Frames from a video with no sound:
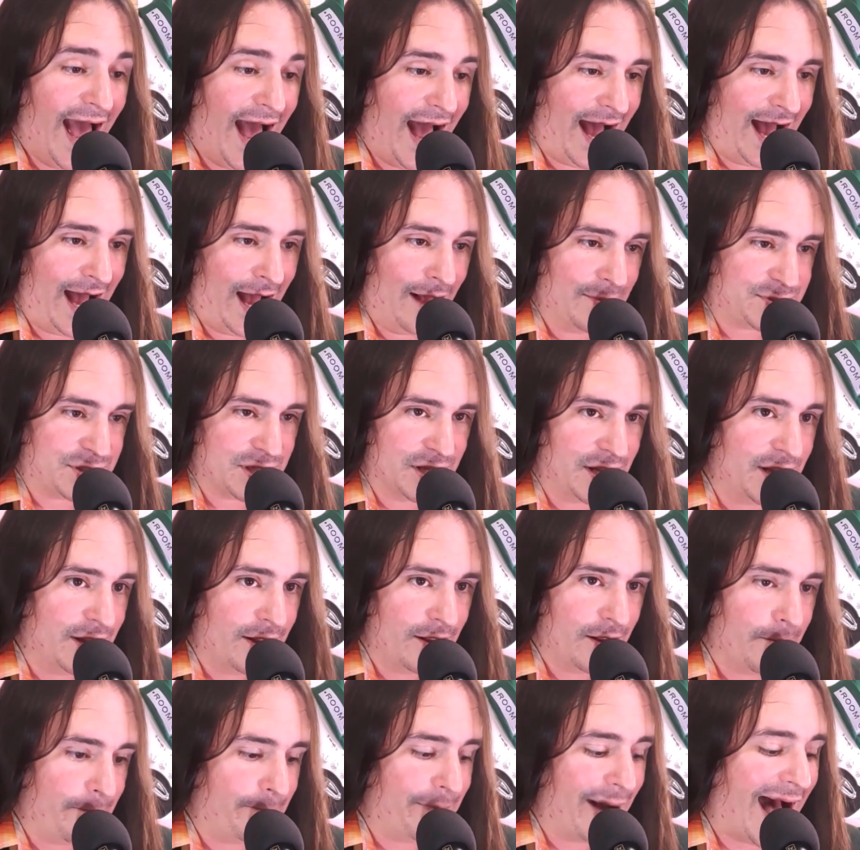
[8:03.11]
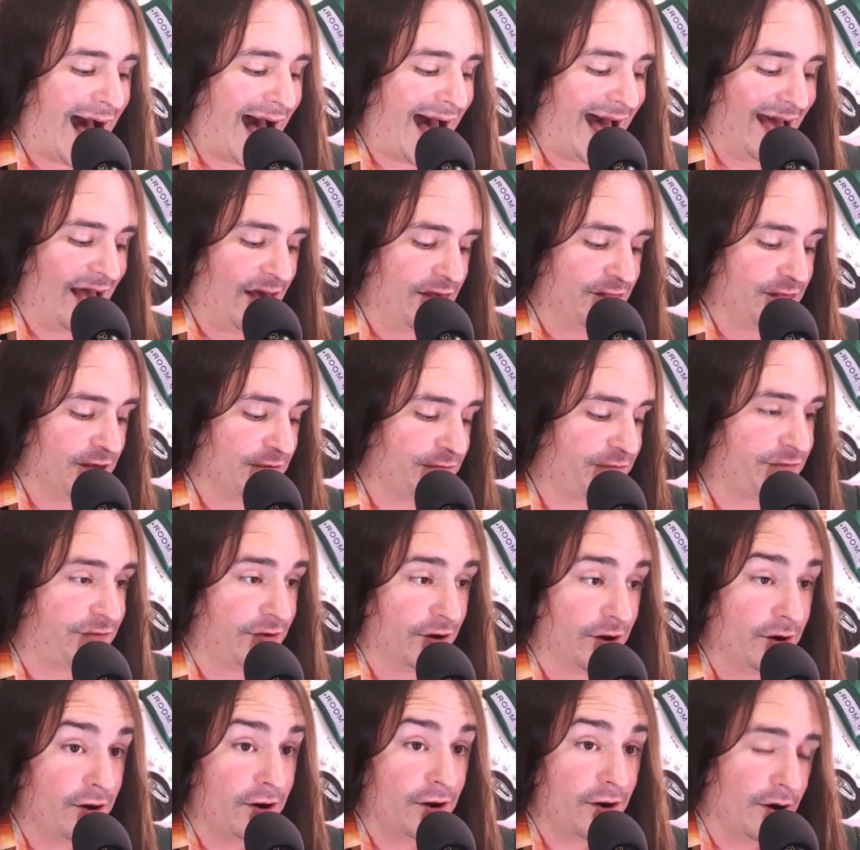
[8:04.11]
I'm still here by the
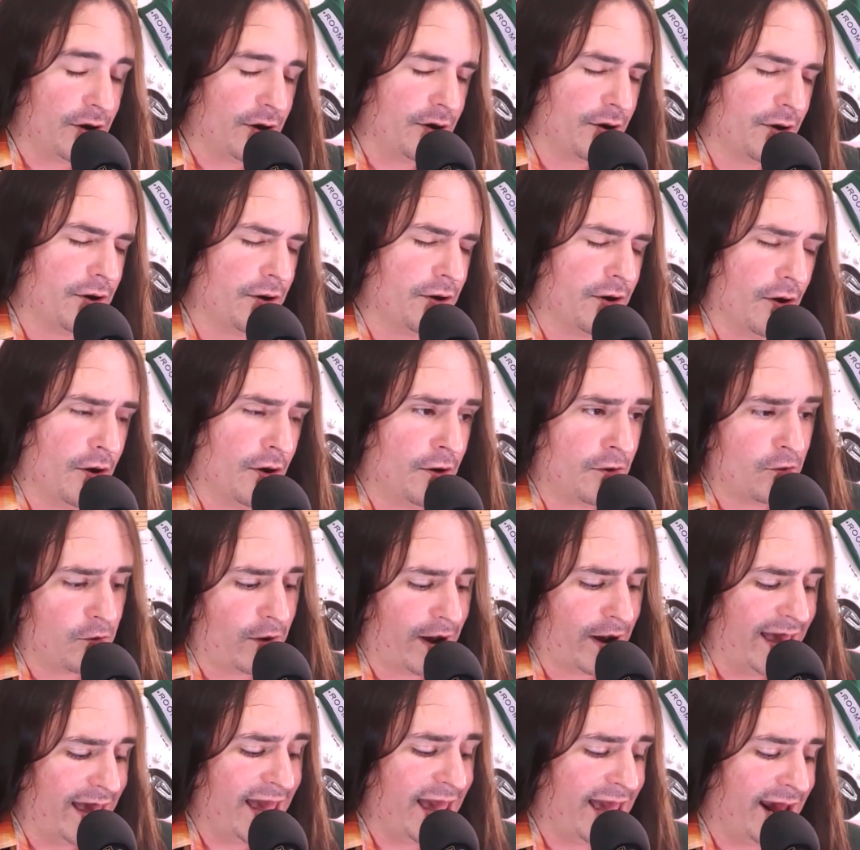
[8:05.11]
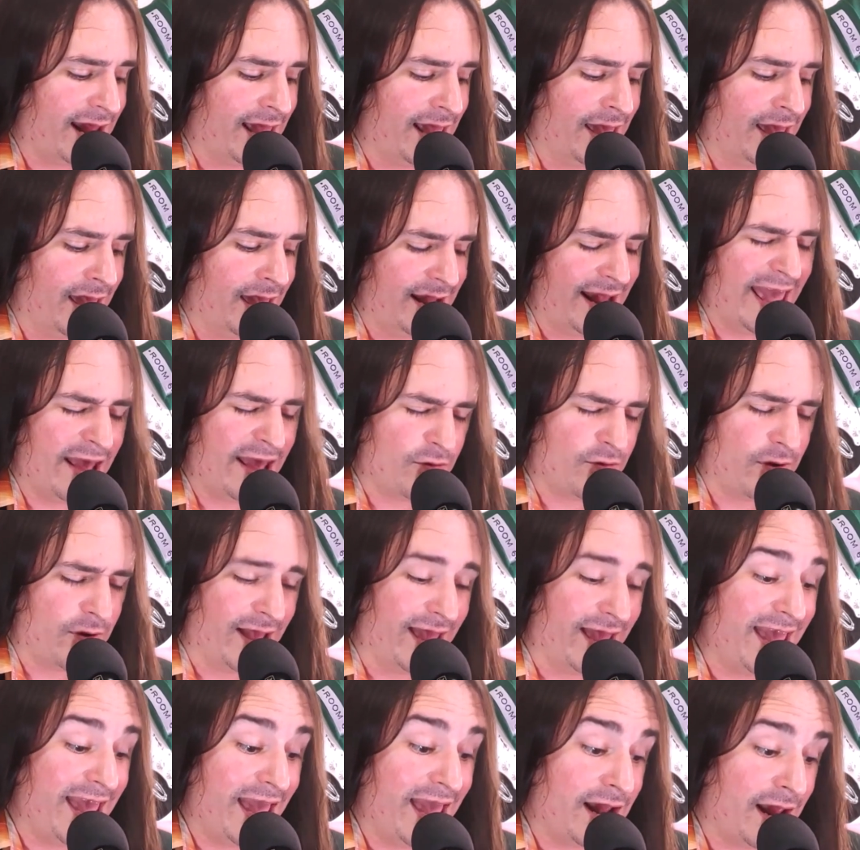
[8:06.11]
phone, waiting and
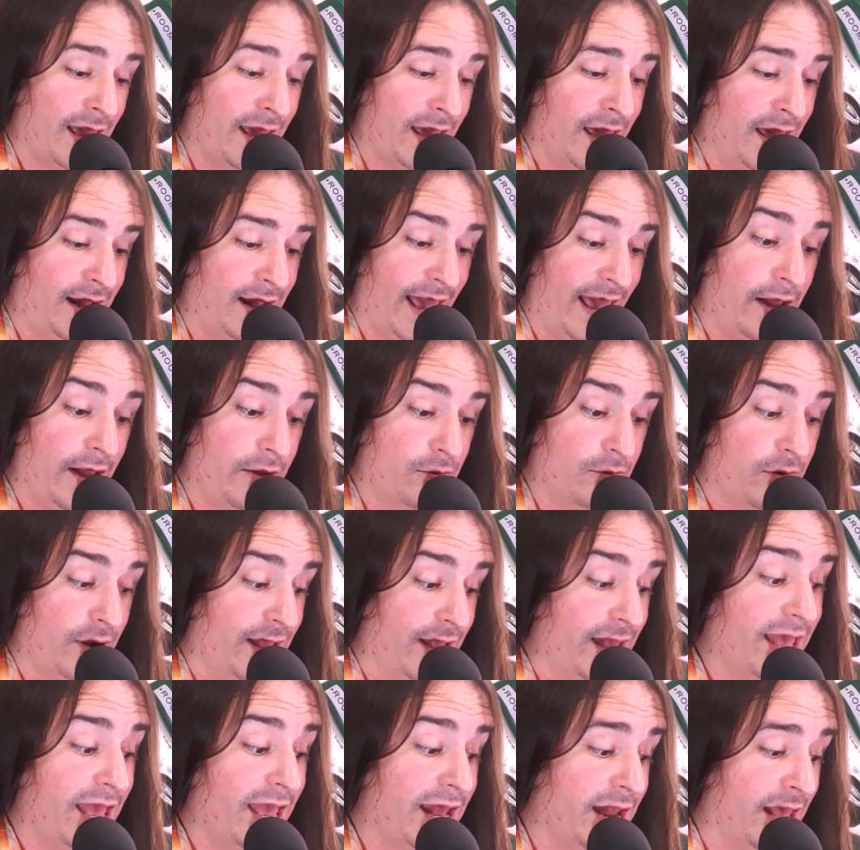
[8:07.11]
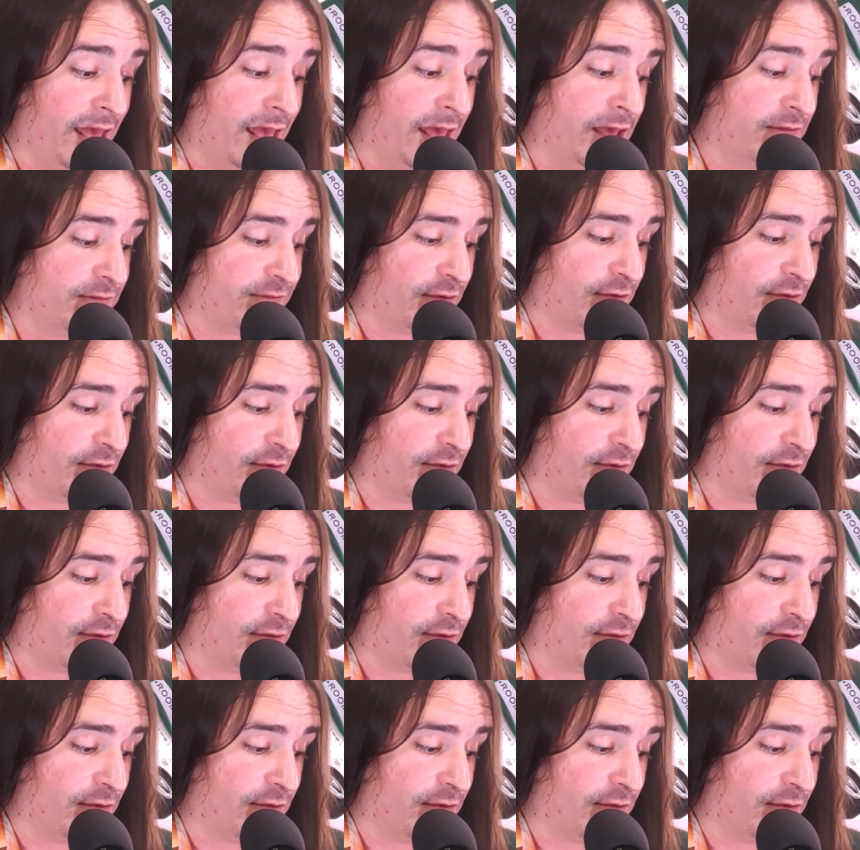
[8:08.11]
waiting and waiting